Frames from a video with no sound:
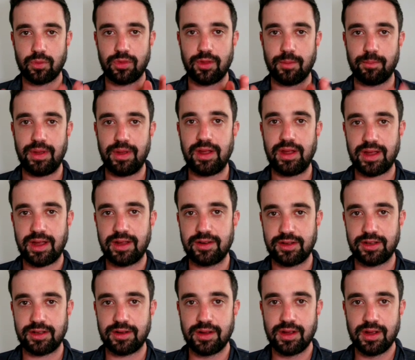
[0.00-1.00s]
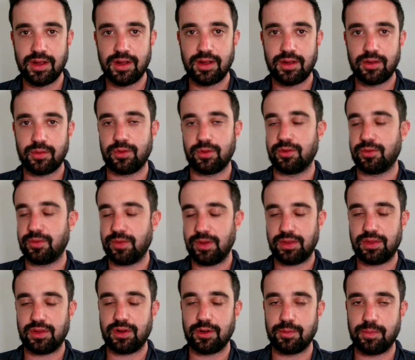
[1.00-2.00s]
The bank I did was
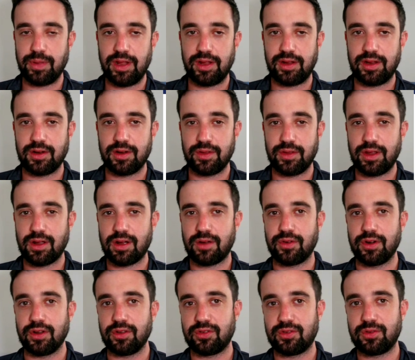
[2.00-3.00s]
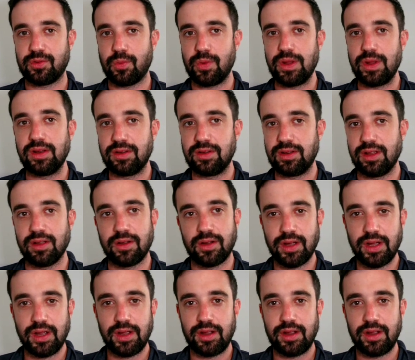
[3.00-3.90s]
Fifth Third Bank here. They offered a sweet deal.